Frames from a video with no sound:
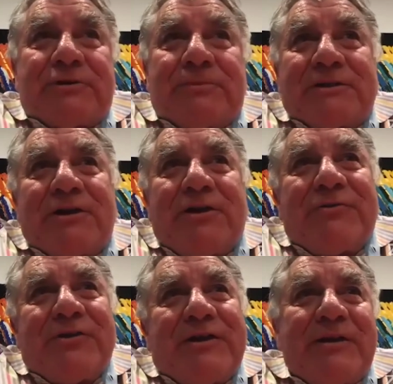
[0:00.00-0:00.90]
too much
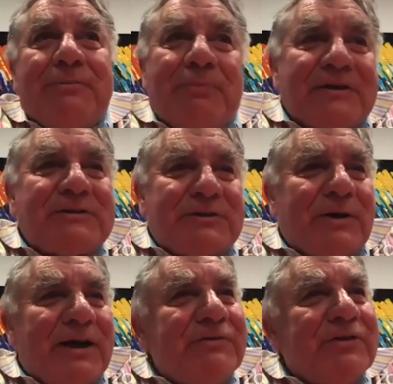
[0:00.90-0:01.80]
coffee, but still
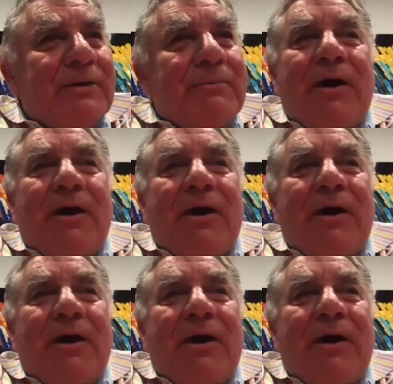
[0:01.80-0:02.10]
have some.